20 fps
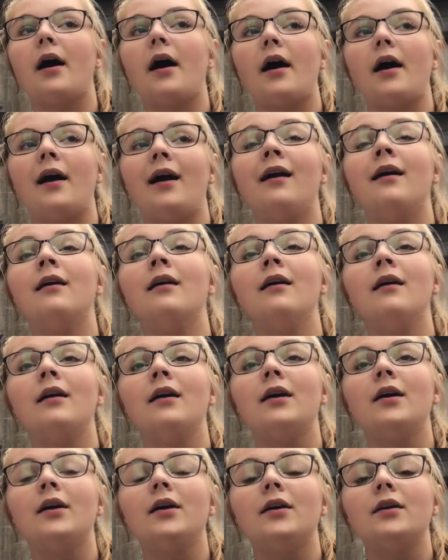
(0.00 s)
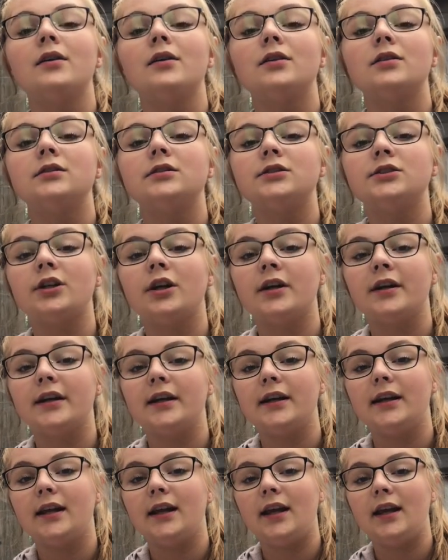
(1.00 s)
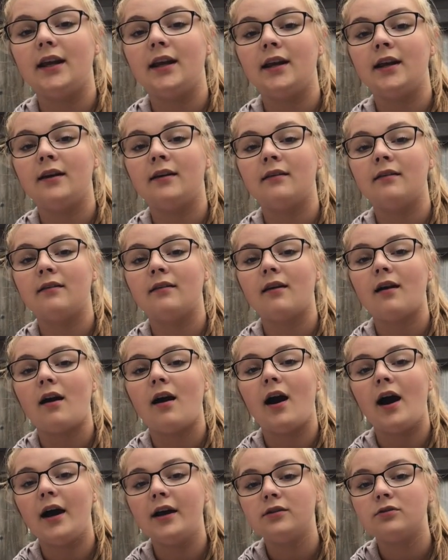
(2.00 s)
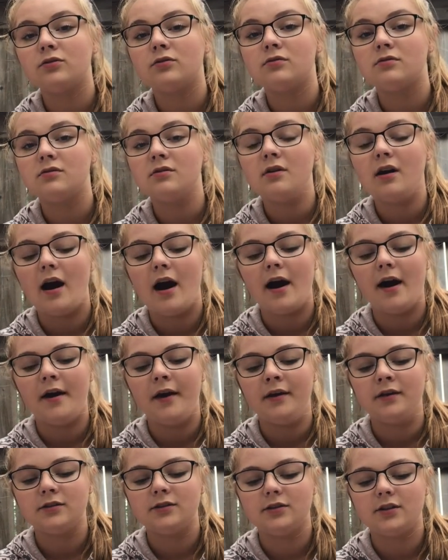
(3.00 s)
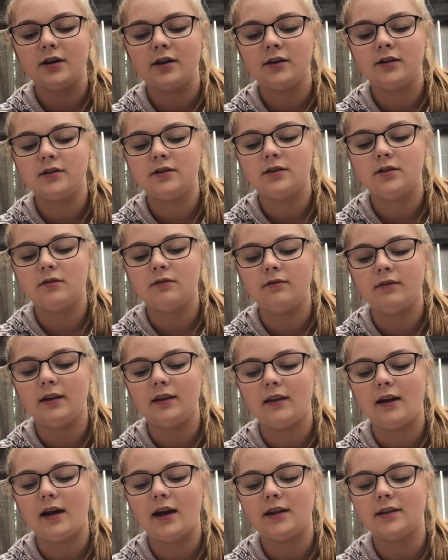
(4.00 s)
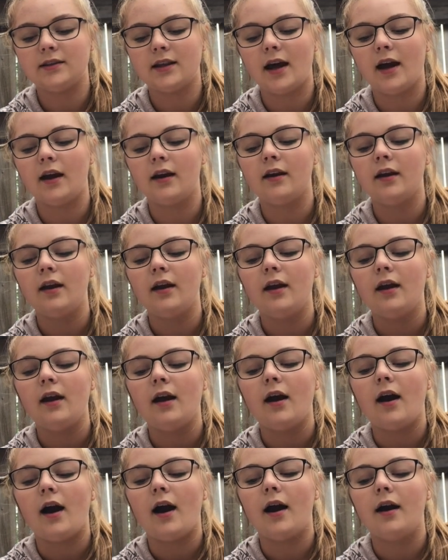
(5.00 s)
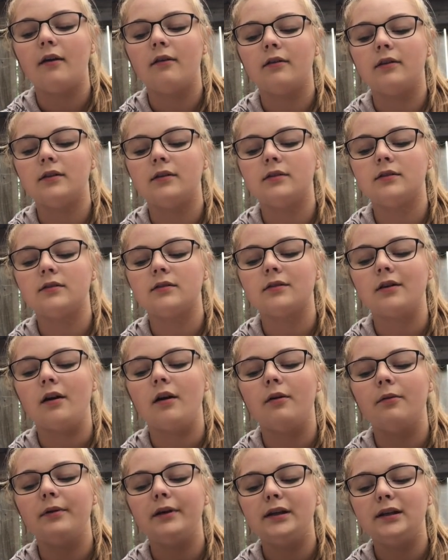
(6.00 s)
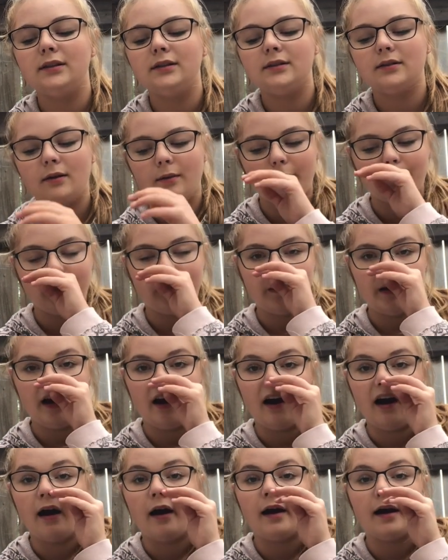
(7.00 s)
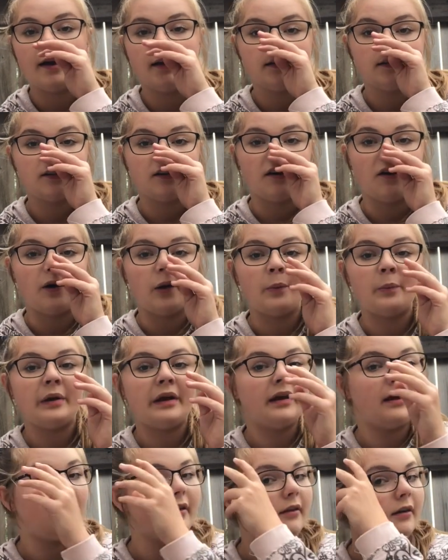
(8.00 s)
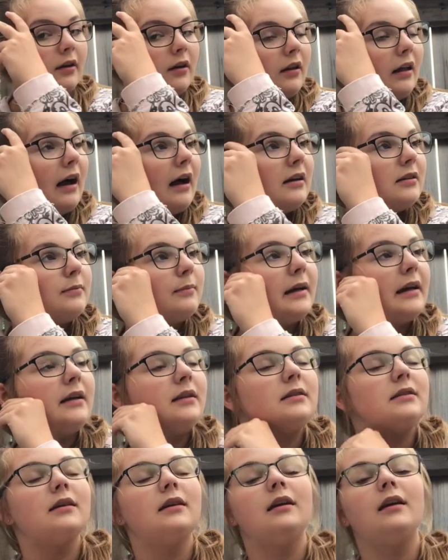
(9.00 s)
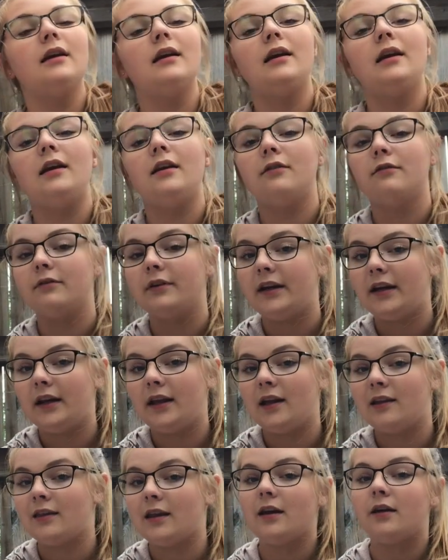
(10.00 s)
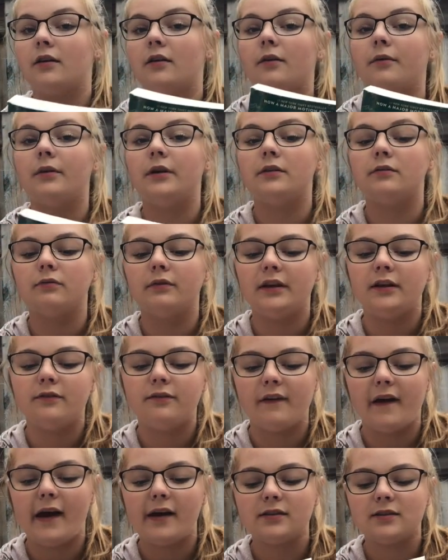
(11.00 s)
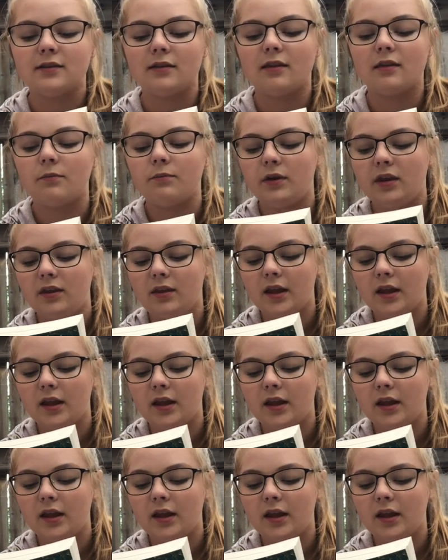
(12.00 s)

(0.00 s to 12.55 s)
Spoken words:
I started in high school. I started to realize that I was always behind all my other classmates in reading. They could always read faster than me.